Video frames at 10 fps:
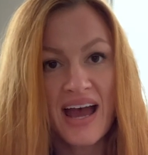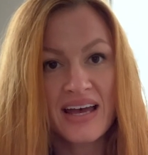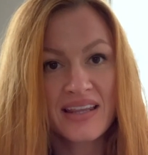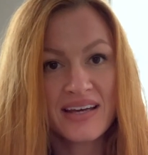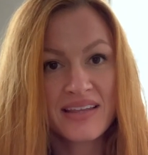I
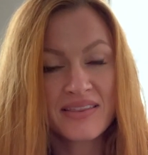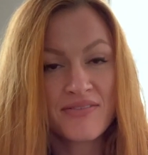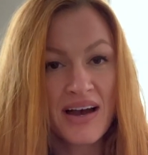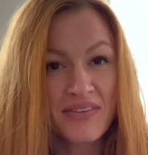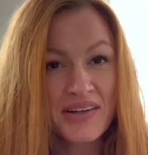like the
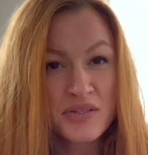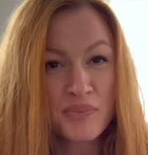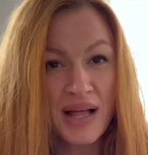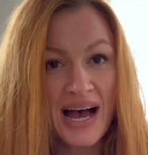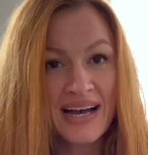fact that it's
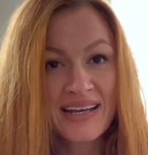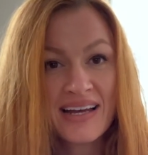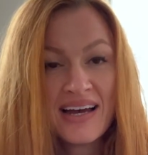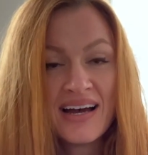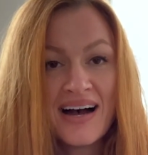black.
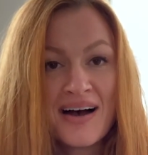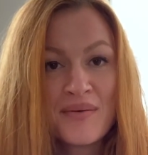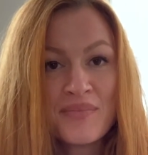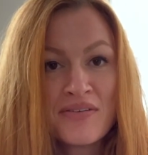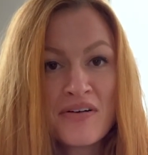
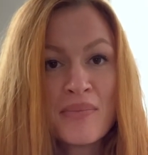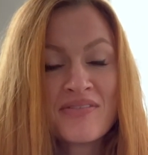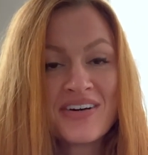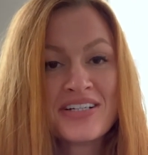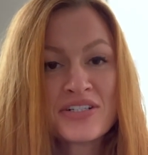If I'm ever
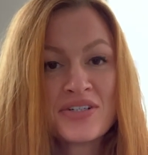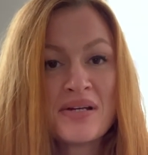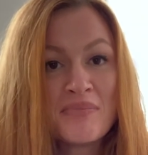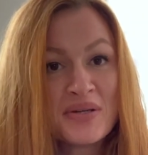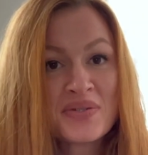injured and
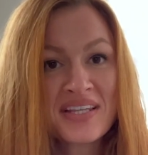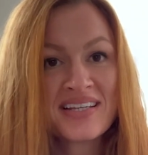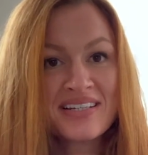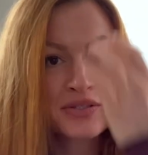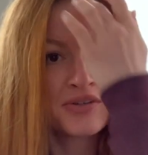I'm using
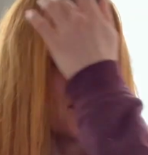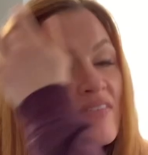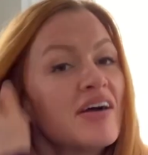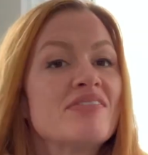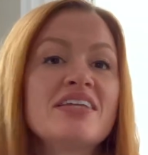this, or if I ever
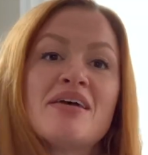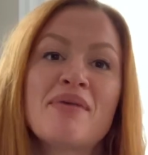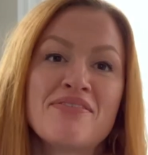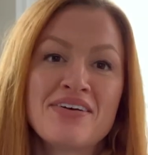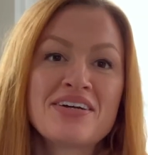have to tape my
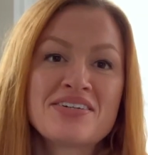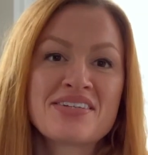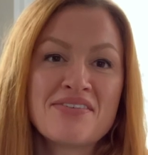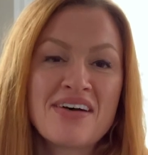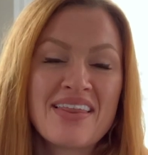fingers, I
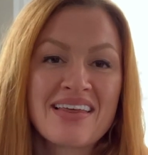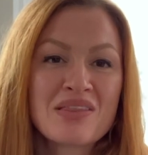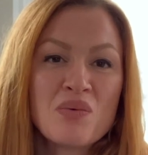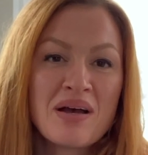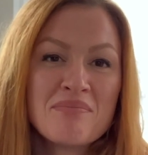find like the
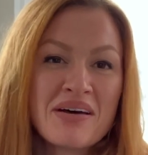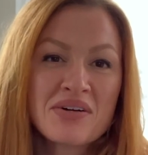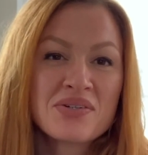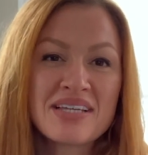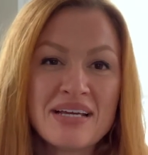white
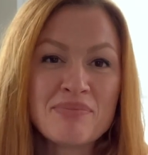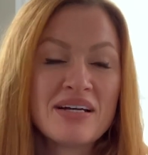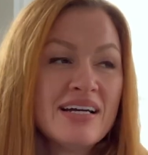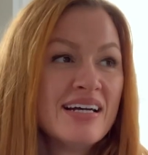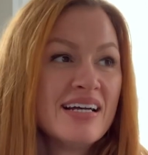medical tape
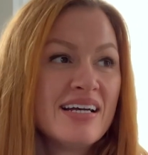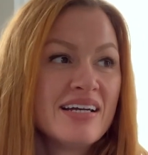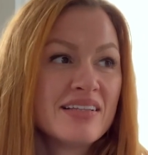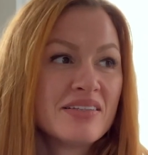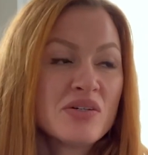
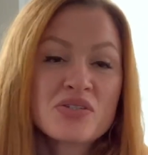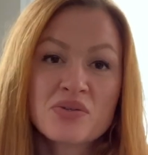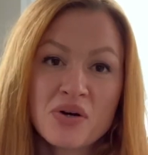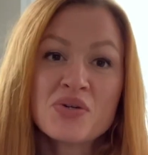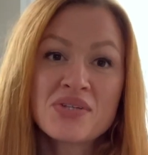looks
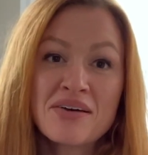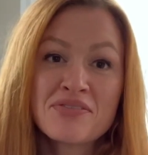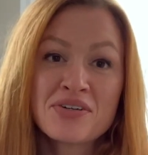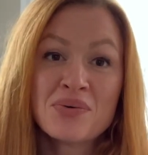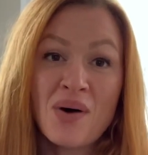gross
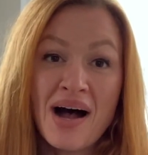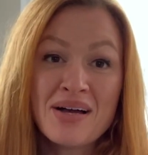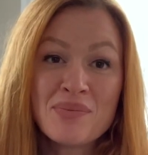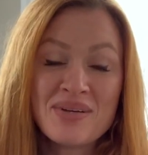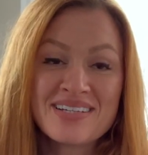after a
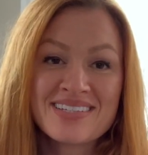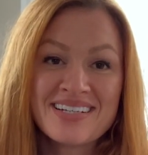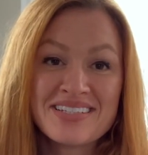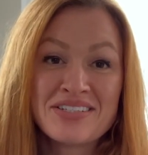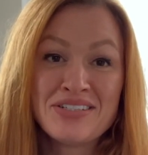while because it
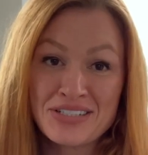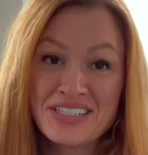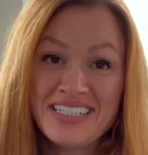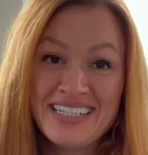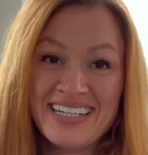gets dirty.